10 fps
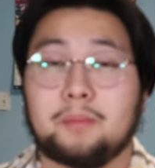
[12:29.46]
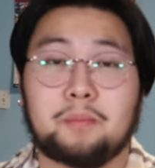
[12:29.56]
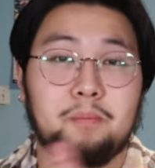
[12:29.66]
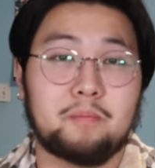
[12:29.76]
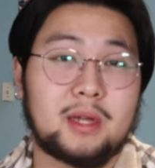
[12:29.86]

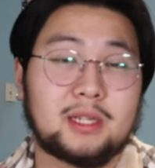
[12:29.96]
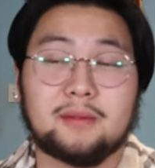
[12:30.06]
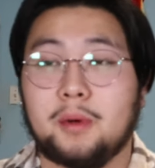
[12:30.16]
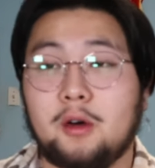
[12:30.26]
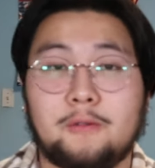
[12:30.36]
mix of
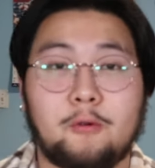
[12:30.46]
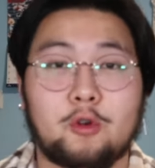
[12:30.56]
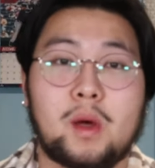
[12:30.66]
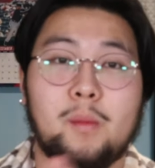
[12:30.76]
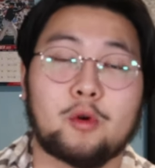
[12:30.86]
both, or you want
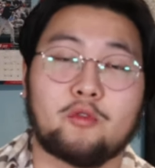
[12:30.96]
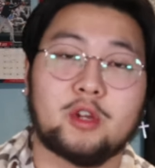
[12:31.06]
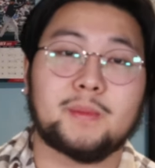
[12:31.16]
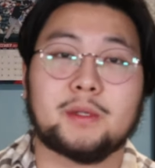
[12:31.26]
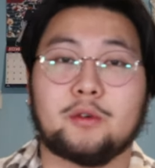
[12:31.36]
more
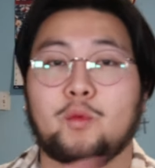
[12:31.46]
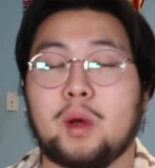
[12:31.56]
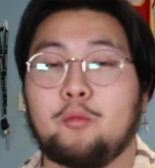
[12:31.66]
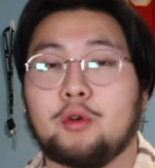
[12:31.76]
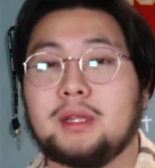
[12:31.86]
Christmas, or you want more
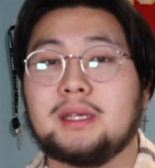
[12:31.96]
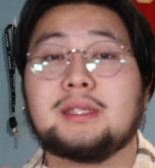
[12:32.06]
of this.